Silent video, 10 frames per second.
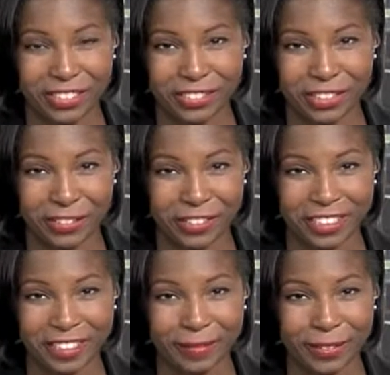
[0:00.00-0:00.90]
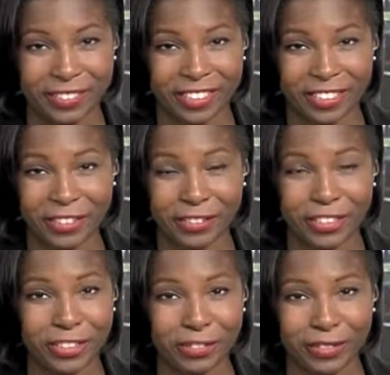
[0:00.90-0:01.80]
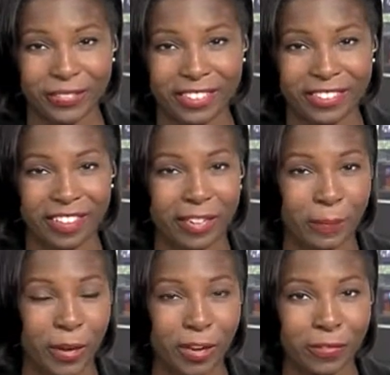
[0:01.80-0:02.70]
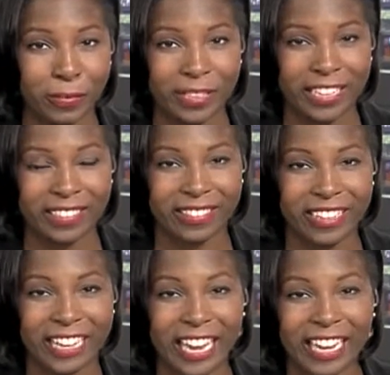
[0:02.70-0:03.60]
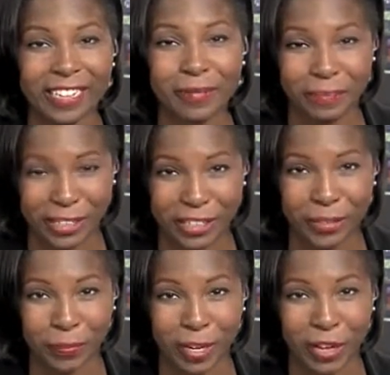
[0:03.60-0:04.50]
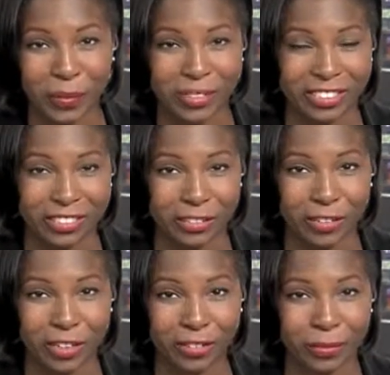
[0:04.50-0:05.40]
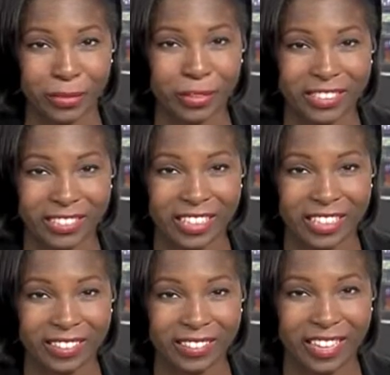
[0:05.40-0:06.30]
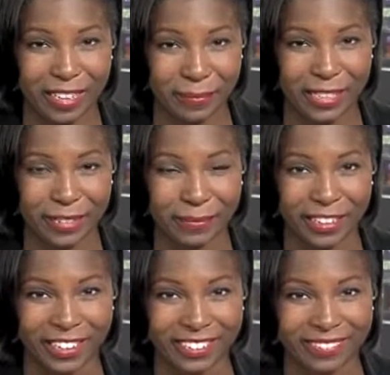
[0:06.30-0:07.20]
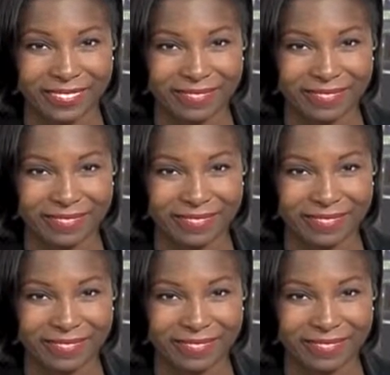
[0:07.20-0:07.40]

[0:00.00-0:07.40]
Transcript: year's Golden Olympics included new events like ballroom dancing and pickleball, which is a cross between tennis and ping pong.